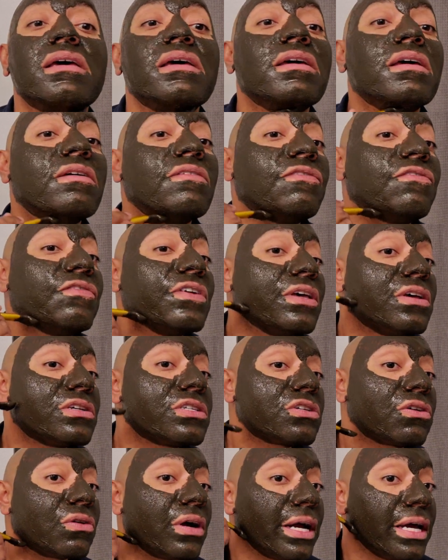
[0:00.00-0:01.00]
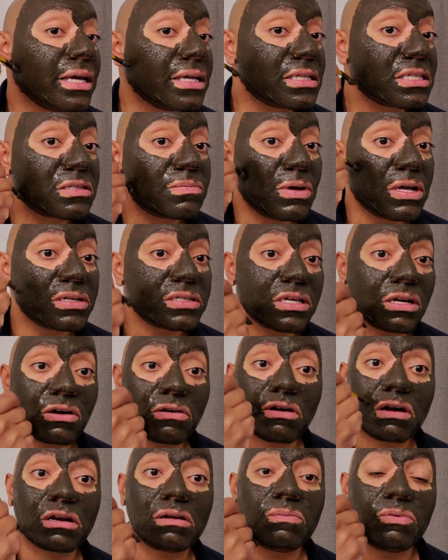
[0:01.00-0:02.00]
It feels great. It smells
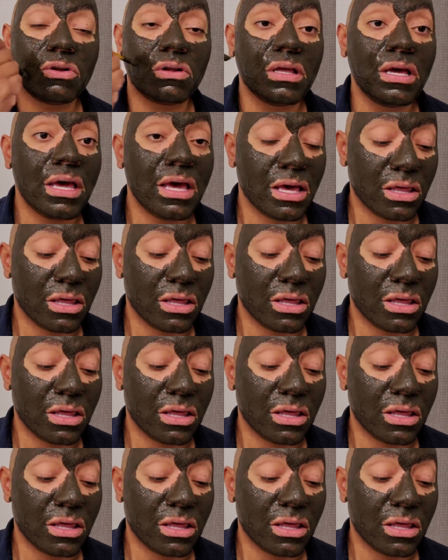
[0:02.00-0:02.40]
incredible.